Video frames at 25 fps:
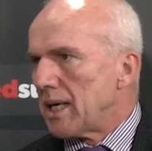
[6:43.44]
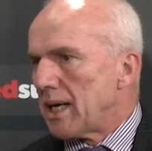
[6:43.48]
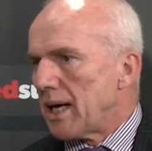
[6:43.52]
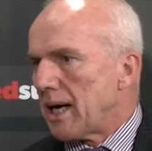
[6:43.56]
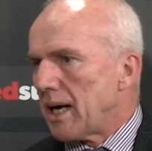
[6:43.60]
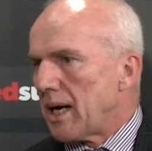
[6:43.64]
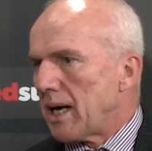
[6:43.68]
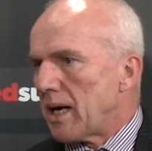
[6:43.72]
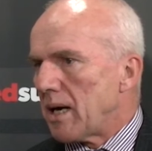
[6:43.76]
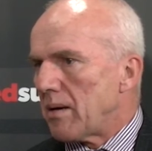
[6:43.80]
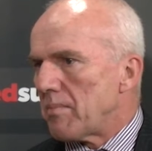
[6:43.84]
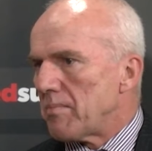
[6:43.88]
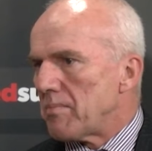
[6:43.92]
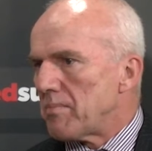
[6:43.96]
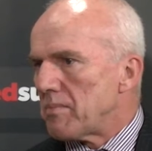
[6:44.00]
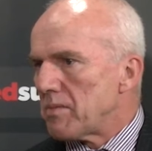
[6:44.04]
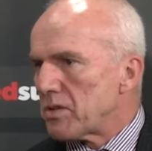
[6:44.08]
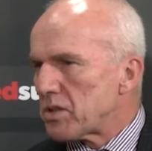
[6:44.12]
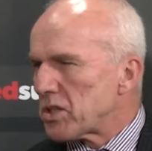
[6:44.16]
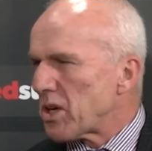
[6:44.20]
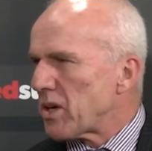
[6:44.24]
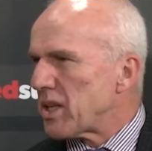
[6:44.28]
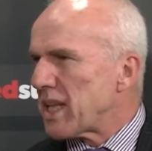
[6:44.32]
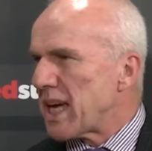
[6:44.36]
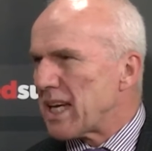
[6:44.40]
Um,
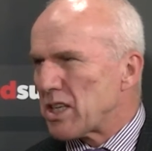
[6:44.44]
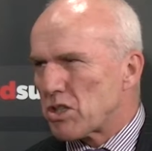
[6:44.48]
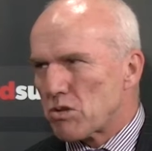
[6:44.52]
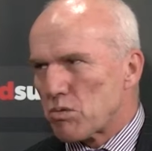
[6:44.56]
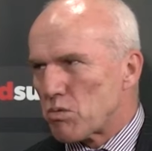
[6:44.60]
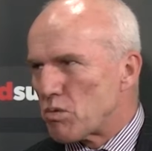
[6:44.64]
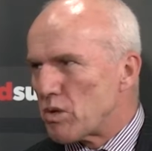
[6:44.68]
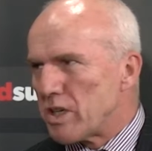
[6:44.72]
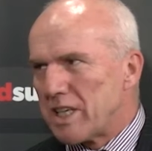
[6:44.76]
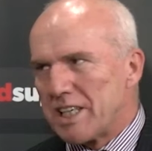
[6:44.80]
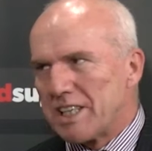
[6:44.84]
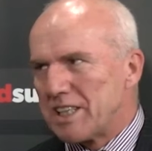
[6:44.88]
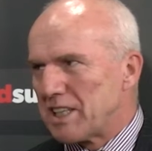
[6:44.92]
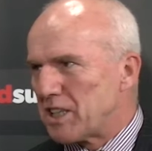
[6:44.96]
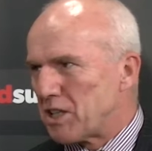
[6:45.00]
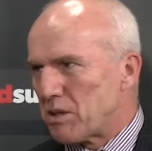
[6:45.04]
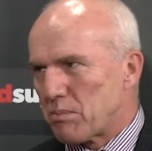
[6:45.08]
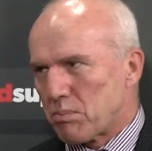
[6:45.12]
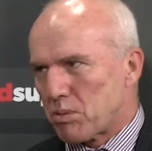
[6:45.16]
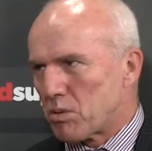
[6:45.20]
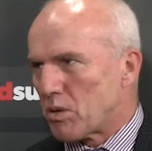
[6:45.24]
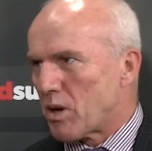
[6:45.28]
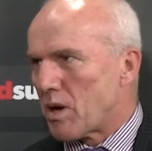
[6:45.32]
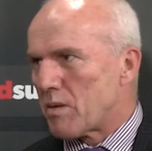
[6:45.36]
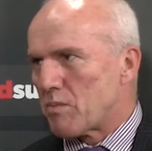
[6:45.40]
so that's really the
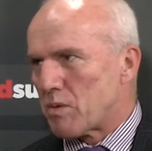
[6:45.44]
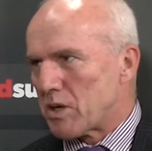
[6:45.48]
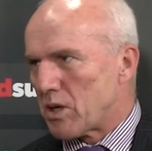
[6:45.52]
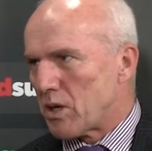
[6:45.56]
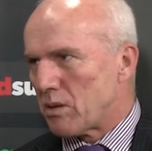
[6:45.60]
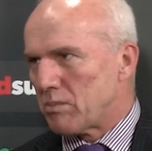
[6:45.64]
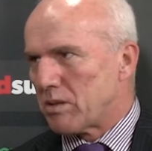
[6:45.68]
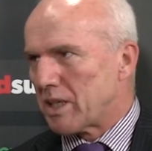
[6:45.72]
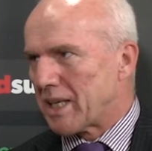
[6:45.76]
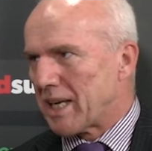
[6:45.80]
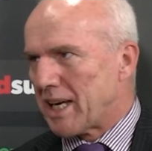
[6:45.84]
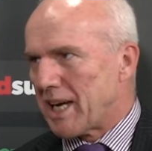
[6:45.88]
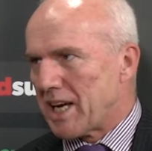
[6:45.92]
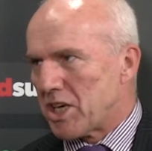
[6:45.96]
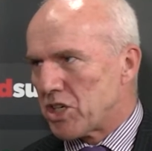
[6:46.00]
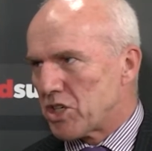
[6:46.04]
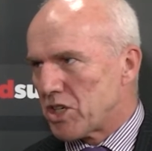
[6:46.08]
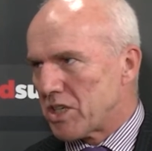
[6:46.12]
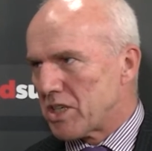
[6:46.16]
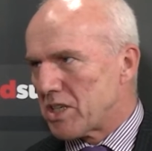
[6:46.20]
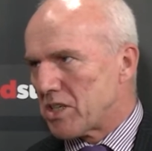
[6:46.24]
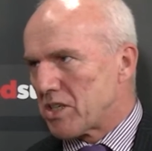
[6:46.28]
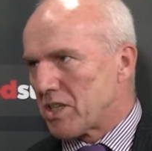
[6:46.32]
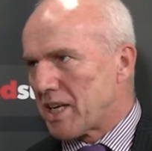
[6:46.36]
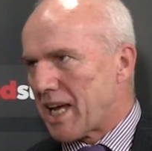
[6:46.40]
primary
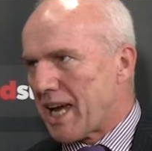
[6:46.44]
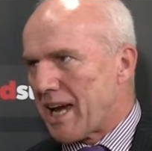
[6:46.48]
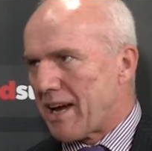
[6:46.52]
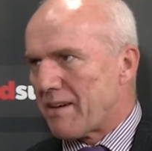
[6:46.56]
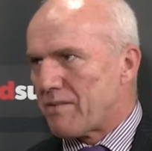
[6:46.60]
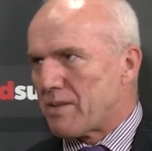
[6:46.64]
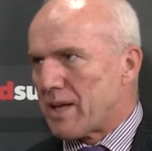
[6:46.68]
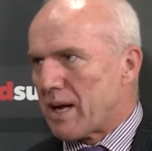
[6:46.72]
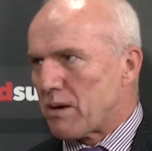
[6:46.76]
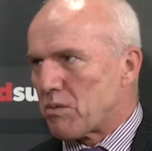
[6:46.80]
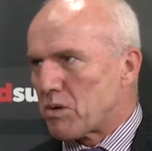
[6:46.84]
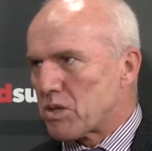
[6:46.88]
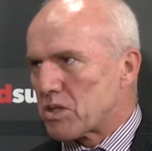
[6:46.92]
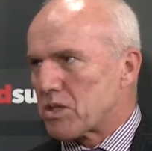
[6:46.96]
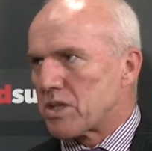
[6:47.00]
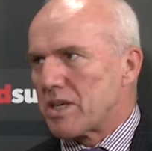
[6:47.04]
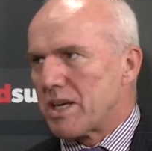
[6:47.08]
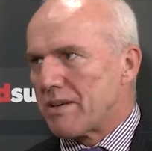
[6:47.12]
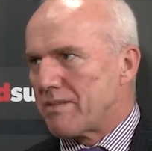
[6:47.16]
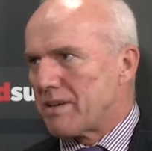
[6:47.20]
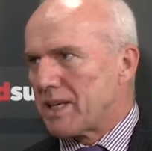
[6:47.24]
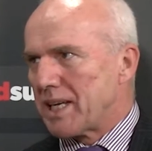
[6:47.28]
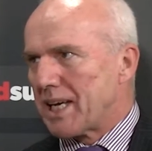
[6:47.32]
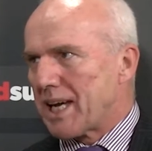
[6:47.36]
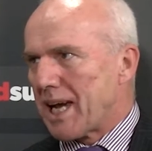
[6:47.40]
obligation is to have that
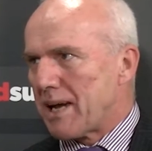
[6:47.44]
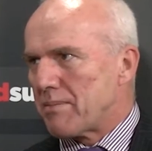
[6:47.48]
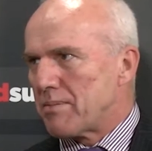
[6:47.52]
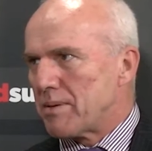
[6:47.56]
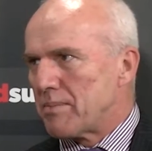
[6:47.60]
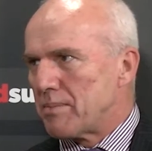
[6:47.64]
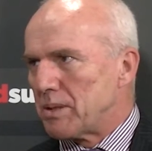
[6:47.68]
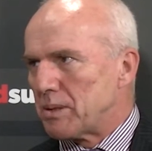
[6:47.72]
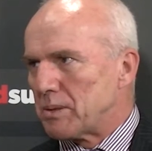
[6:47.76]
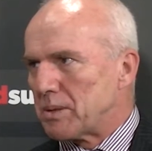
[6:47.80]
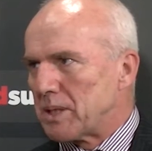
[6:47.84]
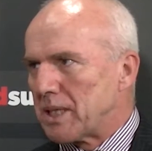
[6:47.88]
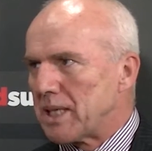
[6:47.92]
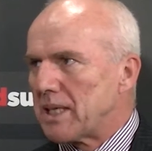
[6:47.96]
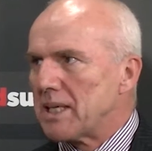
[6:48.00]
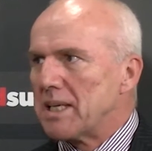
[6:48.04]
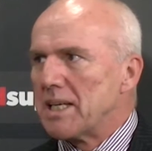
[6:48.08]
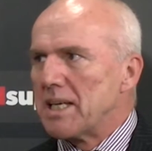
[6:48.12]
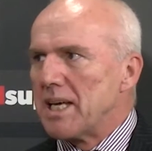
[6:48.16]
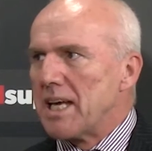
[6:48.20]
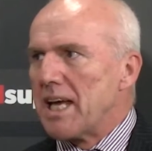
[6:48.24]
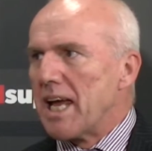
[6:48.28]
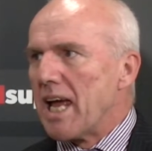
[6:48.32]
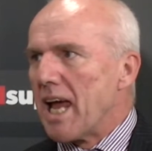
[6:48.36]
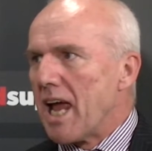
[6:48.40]
receiving capability
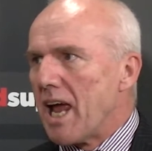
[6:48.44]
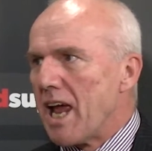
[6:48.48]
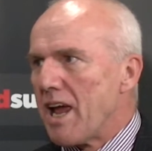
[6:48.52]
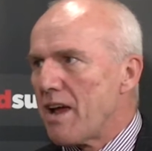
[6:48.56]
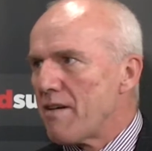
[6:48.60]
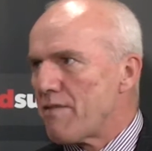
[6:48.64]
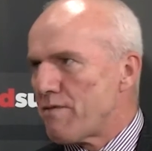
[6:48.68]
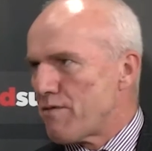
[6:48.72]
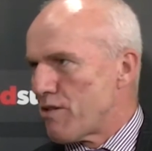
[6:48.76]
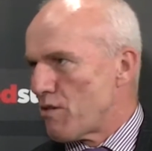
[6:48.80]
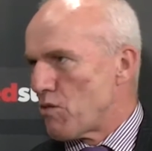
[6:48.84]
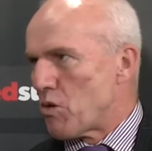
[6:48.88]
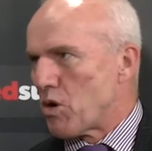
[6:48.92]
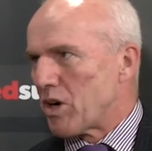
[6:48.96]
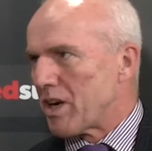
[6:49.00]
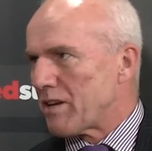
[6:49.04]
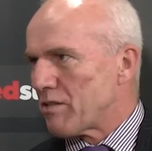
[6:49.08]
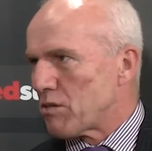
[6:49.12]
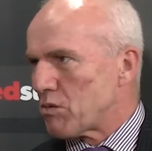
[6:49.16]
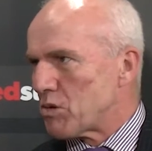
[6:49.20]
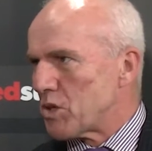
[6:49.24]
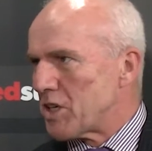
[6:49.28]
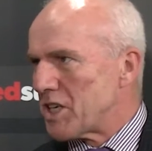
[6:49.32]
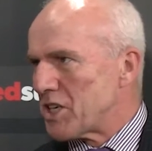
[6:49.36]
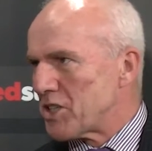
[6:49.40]
if for
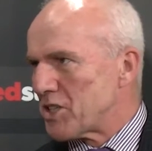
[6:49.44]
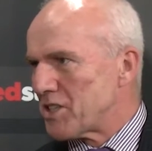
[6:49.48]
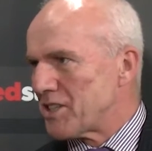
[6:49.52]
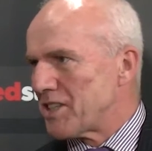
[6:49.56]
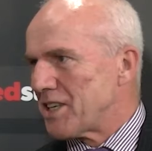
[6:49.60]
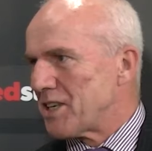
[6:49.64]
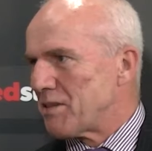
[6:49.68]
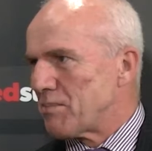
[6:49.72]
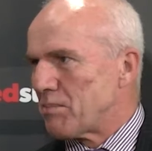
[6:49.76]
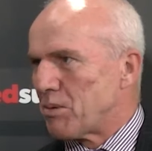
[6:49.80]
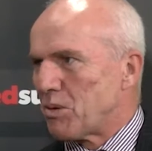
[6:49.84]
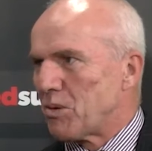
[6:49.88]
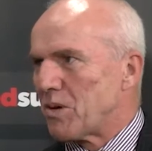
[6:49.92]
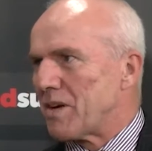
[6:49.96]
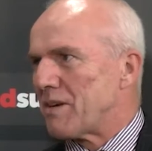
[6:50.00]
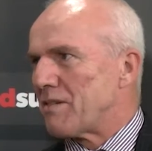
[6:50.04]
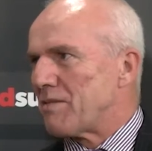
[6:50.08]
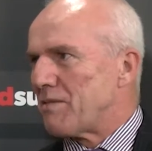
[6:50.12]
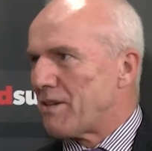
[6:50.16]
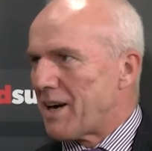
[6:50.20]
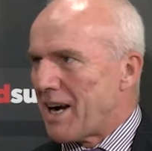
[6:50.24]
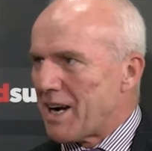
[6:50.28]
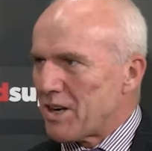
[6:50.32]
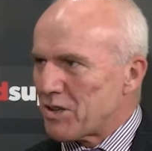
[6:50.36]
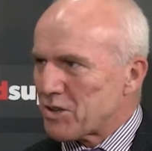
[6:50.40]
whatever reason the employer
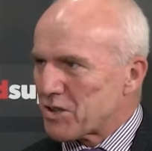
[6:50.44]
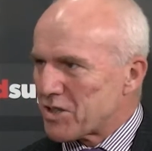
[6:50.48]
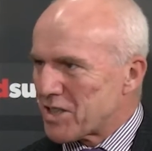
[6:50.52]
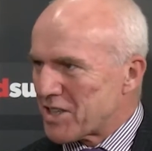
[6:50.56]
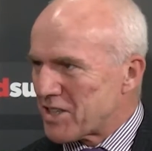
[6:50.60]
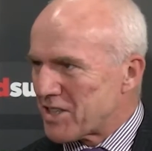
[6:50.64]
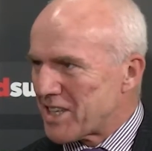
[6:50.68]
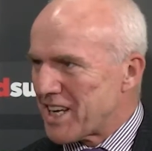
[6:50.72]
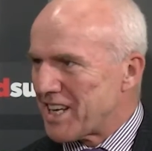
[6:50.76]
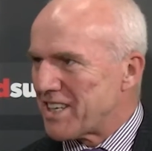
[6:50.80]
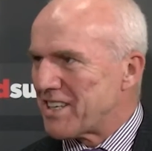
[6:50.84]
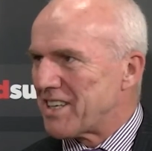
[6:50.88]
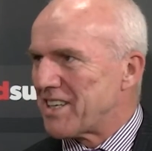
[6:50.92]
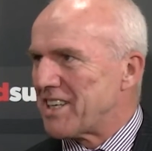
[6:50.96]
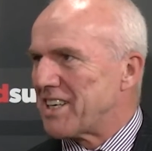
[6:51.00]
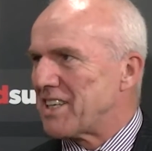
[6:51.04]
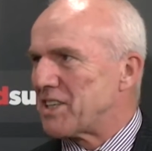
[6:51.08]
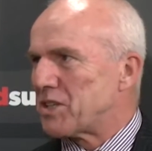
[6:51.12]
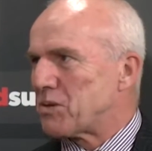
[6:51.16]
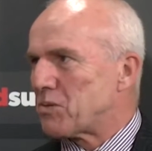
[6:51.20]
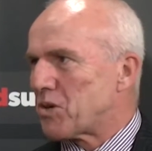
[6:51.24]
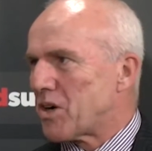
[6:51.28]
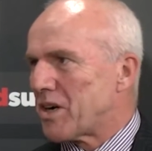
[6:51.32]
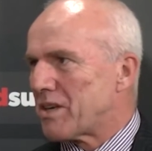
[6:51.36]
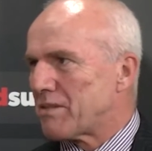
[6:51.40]
fails to send it
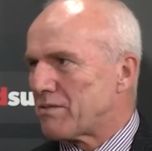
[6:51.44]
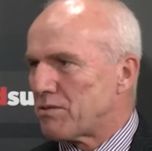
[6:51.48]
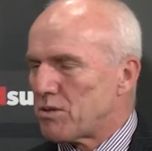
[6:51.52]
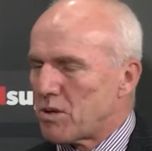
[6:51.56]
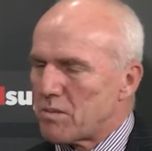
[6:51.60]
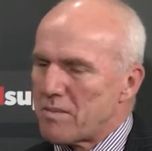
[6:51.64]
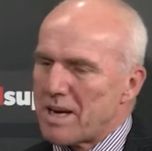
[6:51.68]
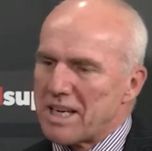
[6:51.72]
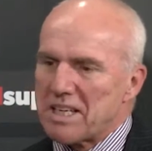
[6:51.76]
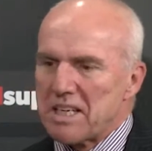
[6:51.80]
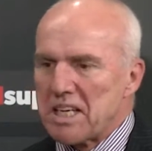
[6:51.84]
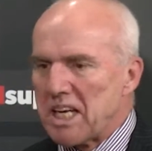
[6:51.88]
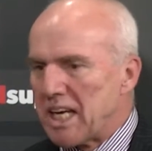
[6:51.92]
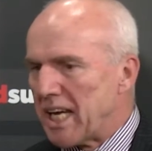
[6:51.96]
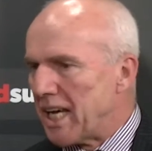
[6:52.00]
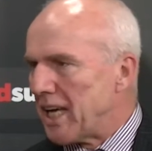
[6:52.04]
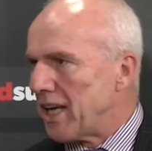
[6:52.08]
in the right format,